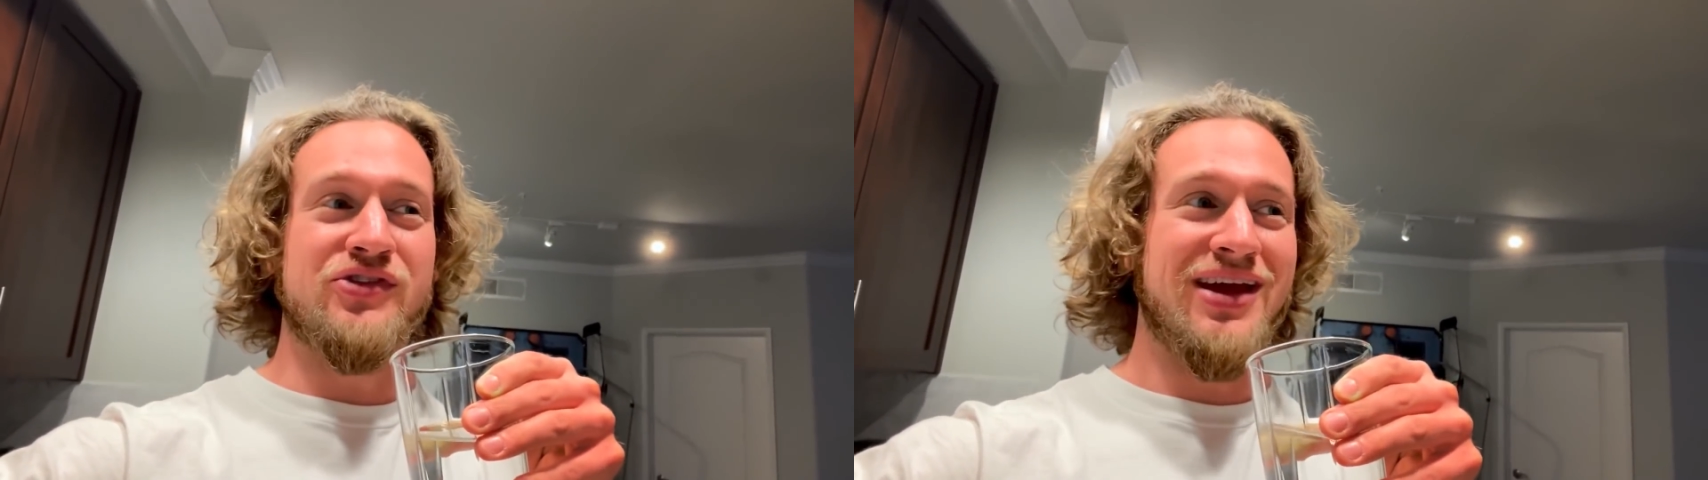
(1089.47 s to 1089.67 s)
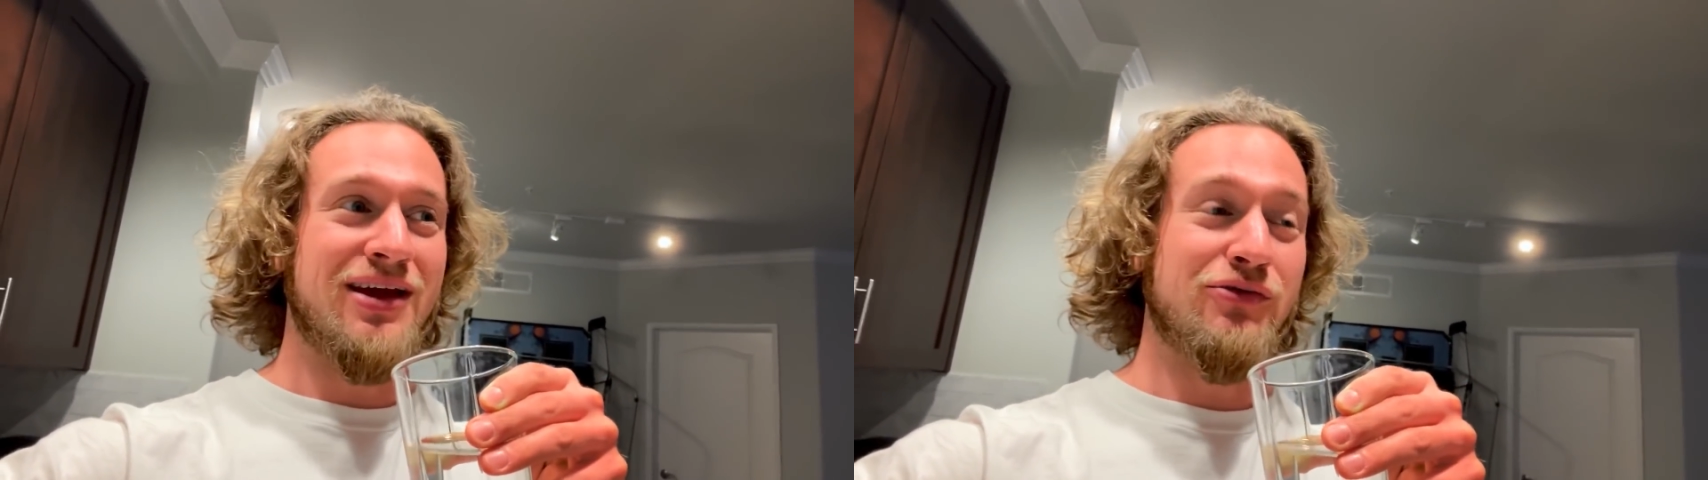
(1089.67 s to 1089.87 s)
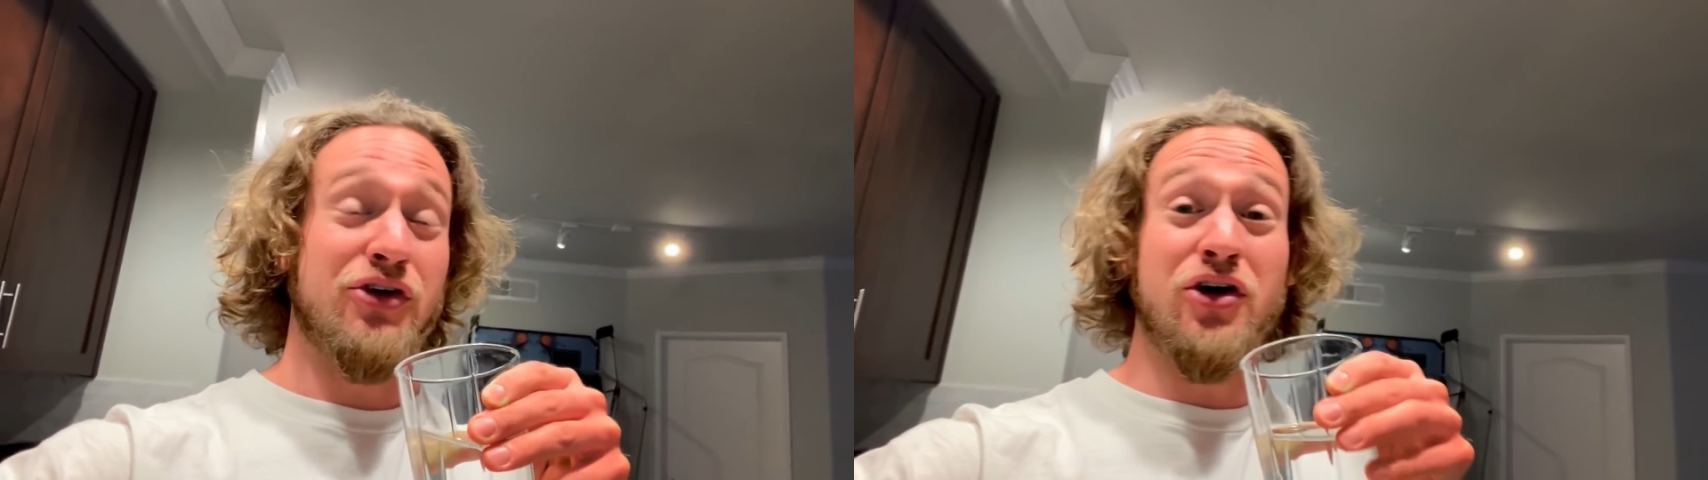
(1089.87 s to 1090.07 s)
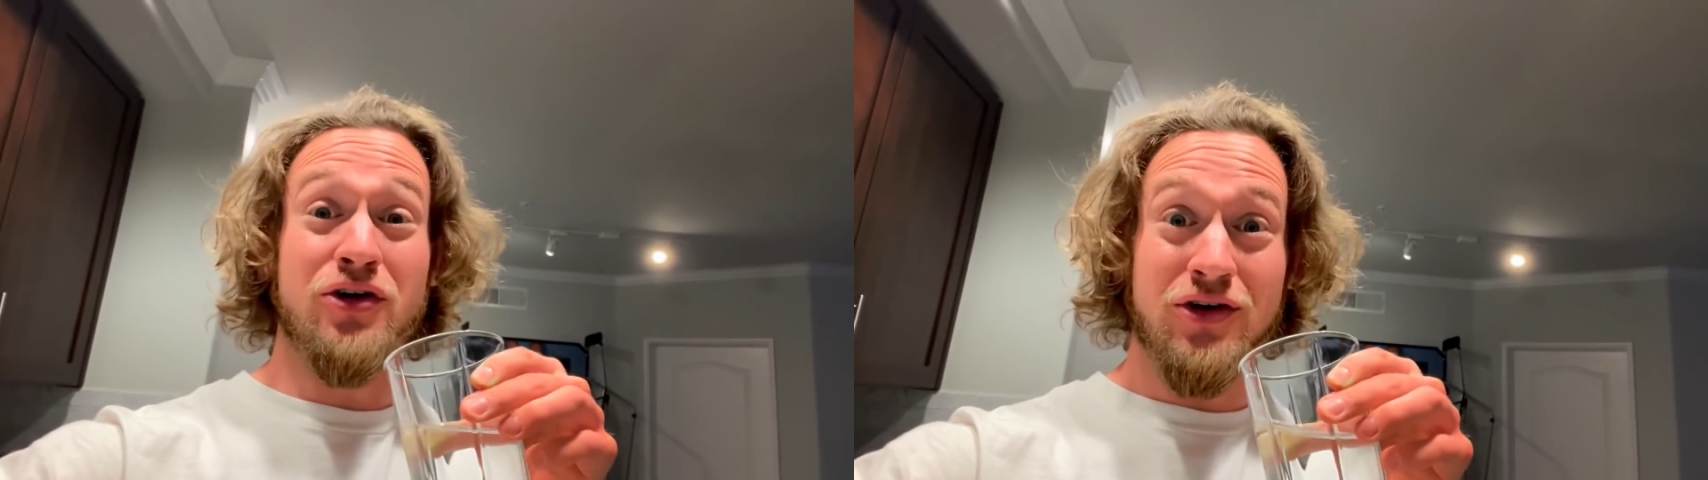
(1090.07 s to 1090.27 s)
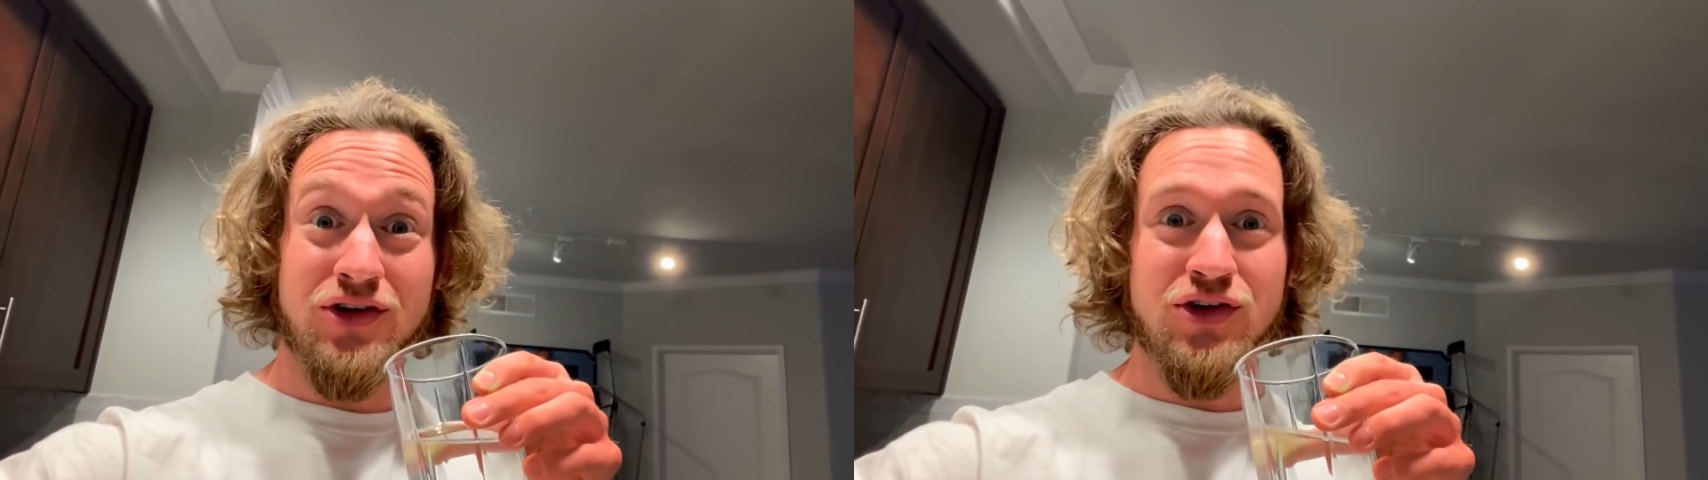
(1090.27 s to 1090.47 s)
sake of your
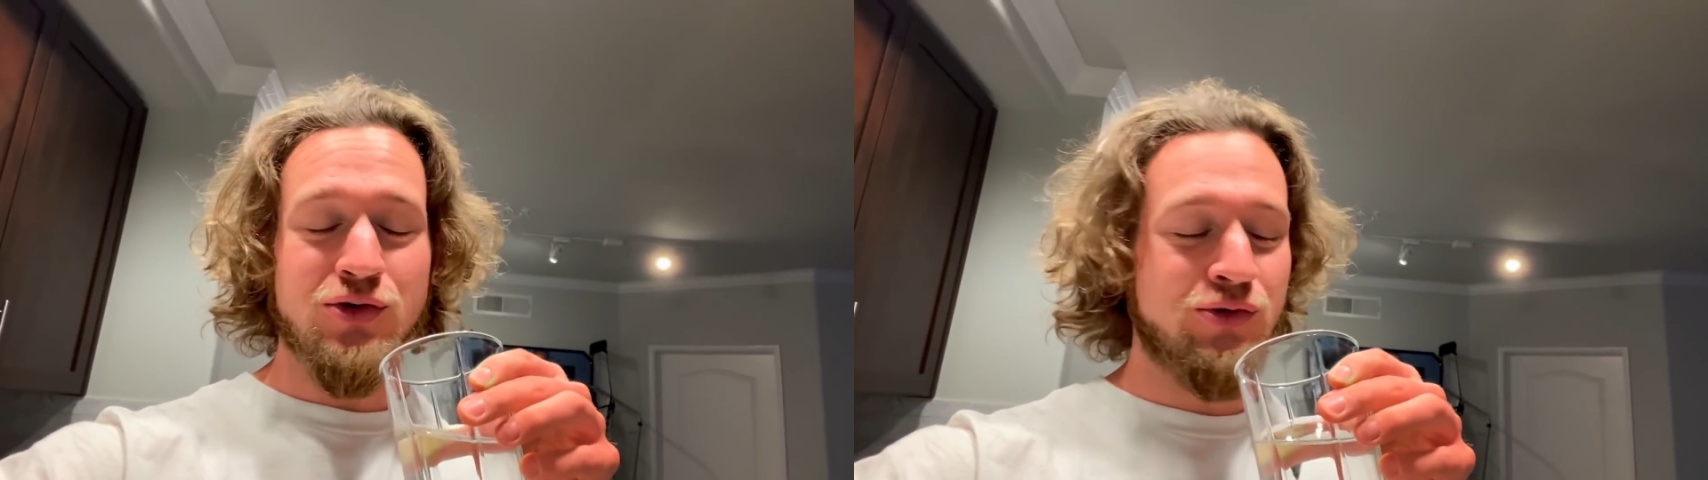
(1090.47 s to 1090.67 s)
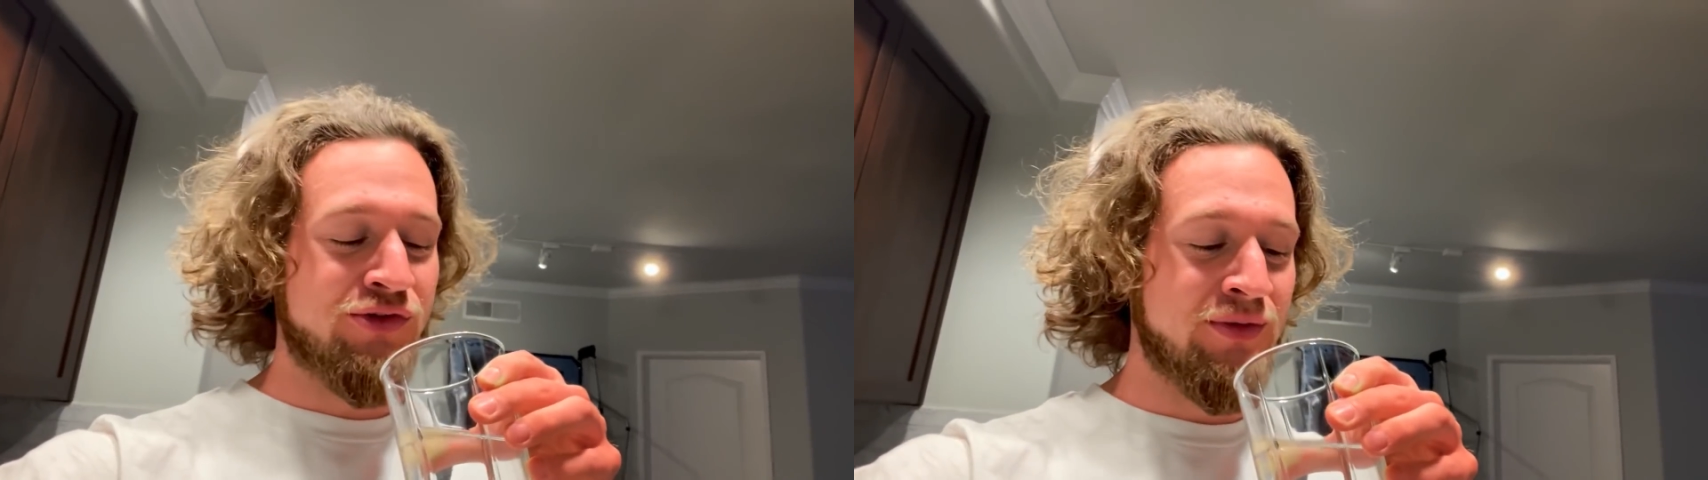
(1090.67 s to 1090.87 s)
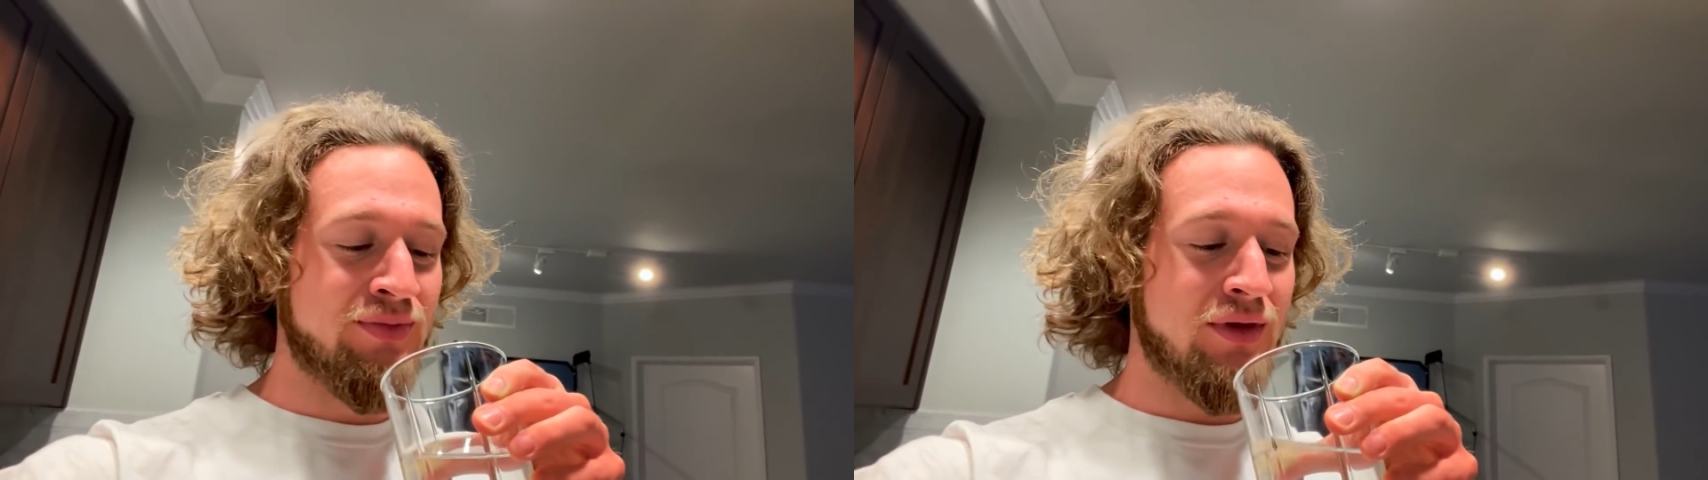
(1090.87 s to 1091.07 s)
hunger cues,